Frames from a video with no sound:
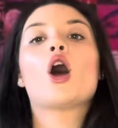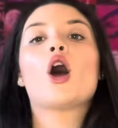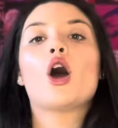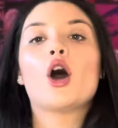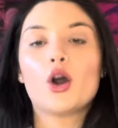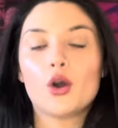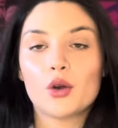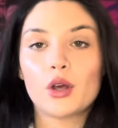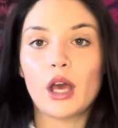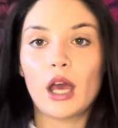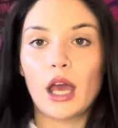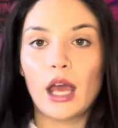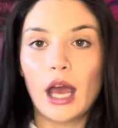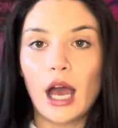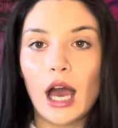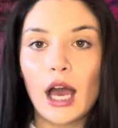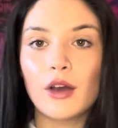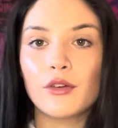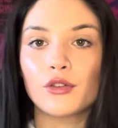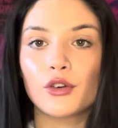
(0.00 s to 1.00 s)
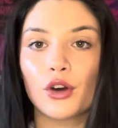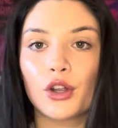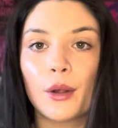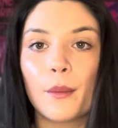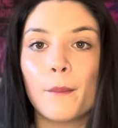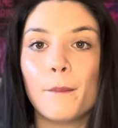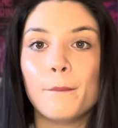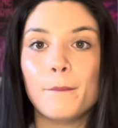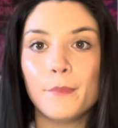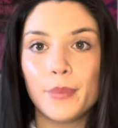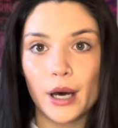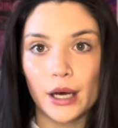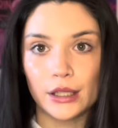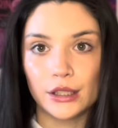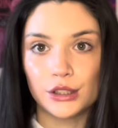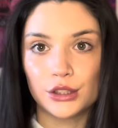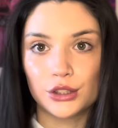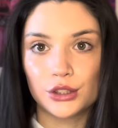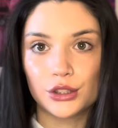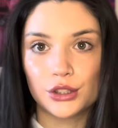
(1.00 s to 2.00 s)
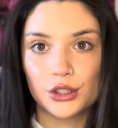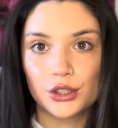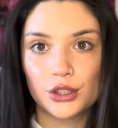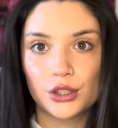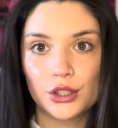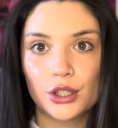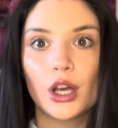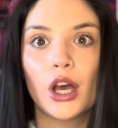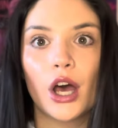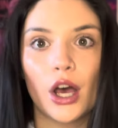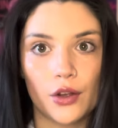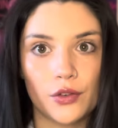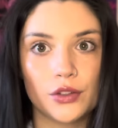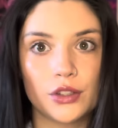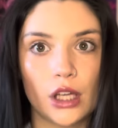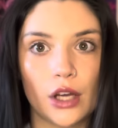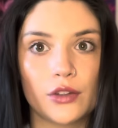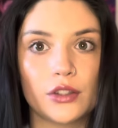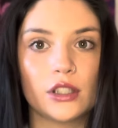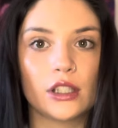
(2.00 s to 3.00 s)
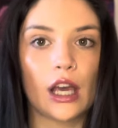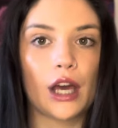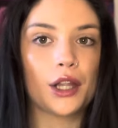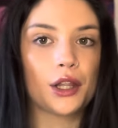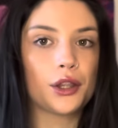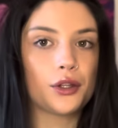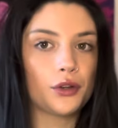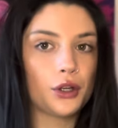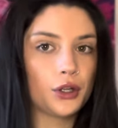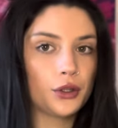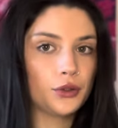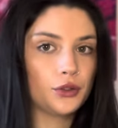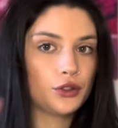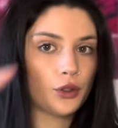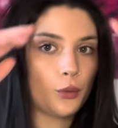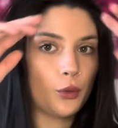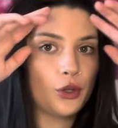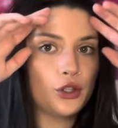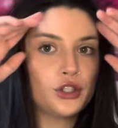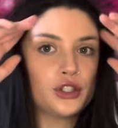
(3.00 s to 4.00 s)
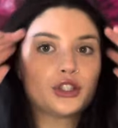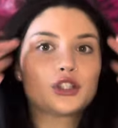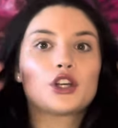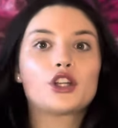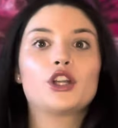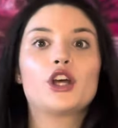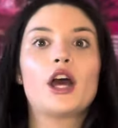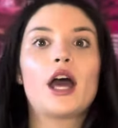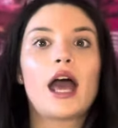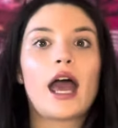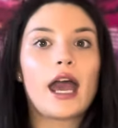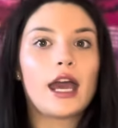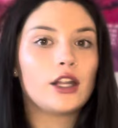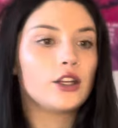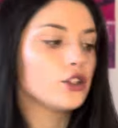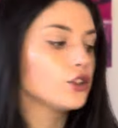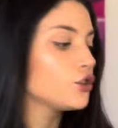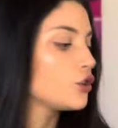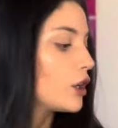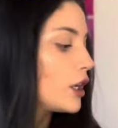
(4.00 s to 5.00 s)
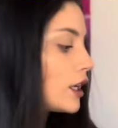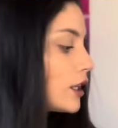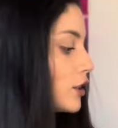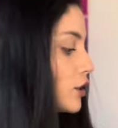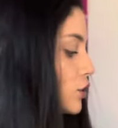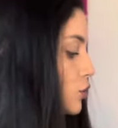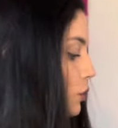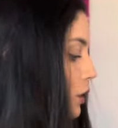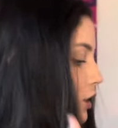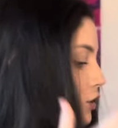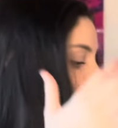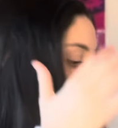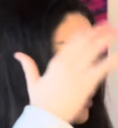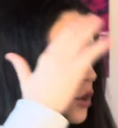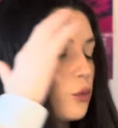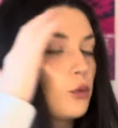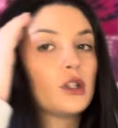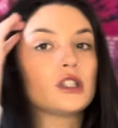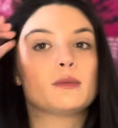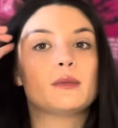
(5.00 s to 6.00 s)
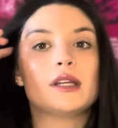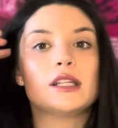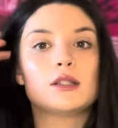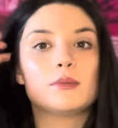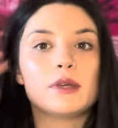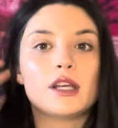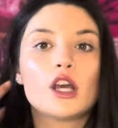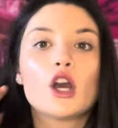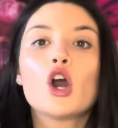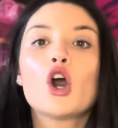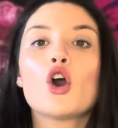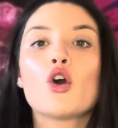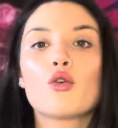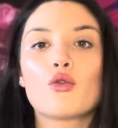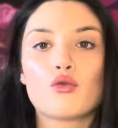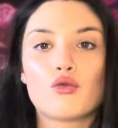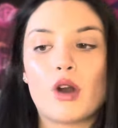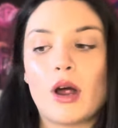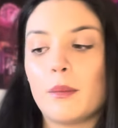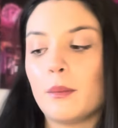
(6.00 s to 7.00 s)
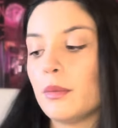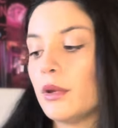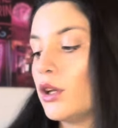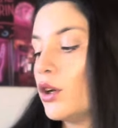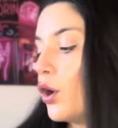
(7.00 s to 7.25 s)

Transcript: Okay, I've got a bunch of stuff to get through, so we're just gonna head straight into it because we don't want me to be rambling